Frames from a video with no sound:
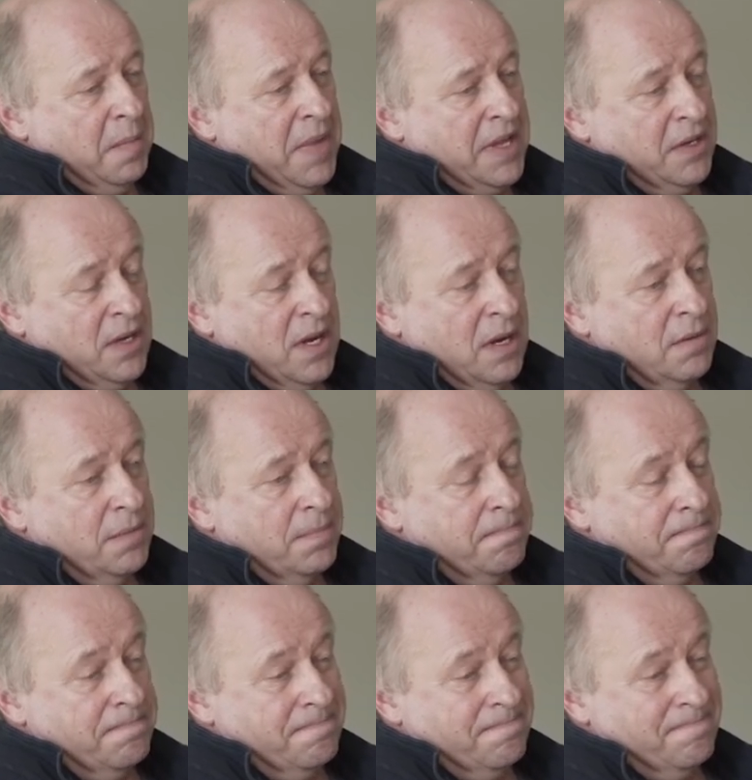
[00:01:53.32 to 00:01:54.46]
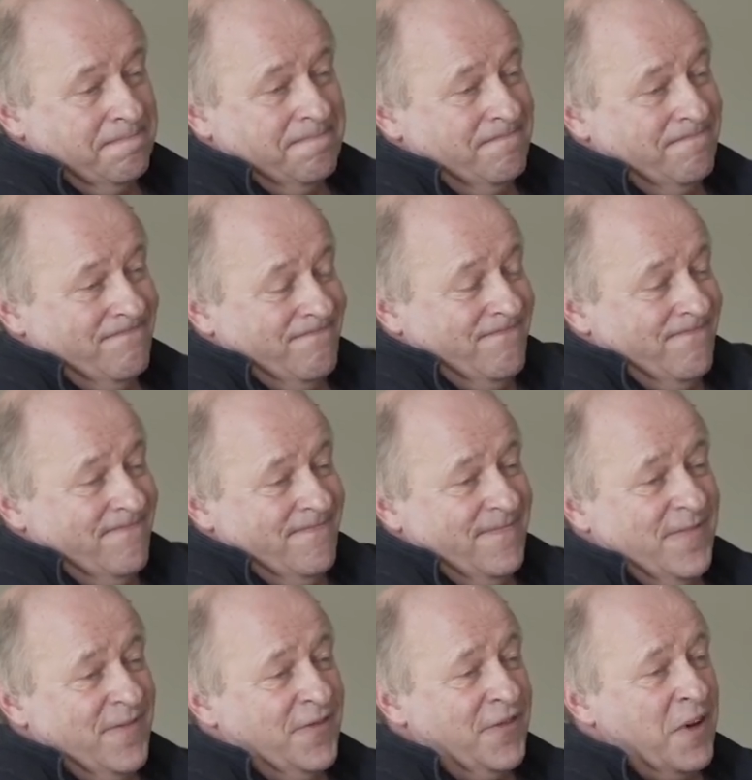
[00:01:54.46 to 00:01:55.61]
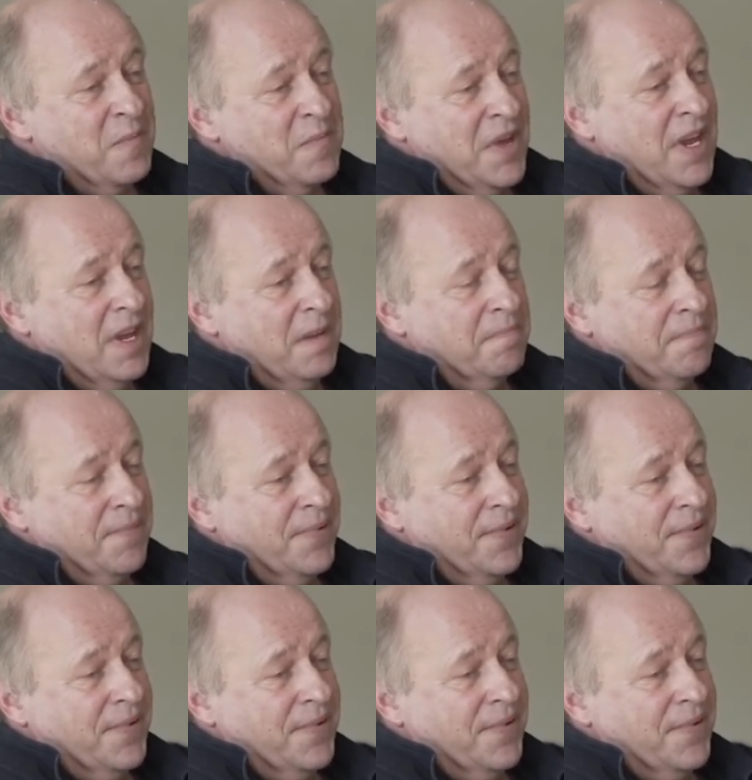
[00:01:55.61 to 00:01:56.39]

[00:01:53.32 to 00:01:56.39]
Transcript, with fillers: but you know, for me,